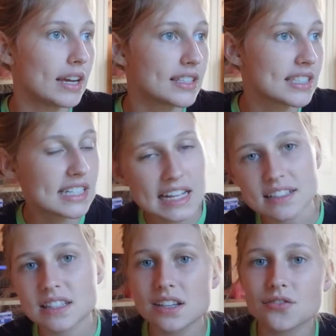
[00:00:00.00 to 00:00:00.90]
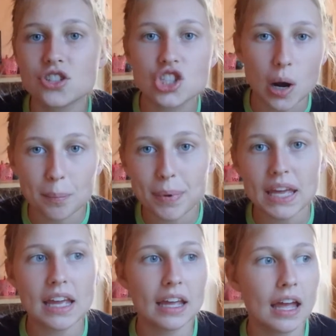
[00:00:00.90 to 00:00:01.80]
extensive
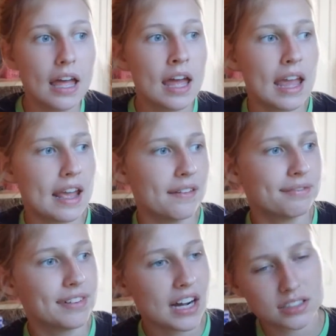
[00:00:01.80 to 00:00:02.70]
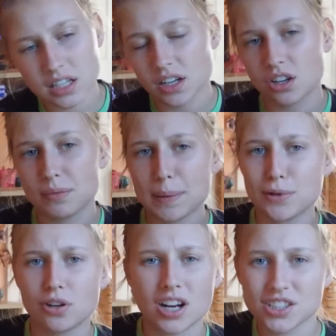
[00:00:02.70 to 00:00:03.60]
jumping and fox hunting,
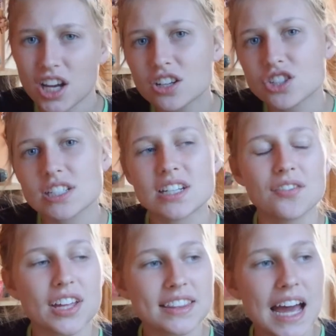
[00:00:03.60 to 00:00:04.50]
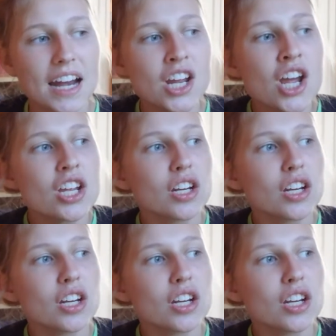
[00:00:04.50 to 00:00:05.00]
maybe cross country, stuff like that,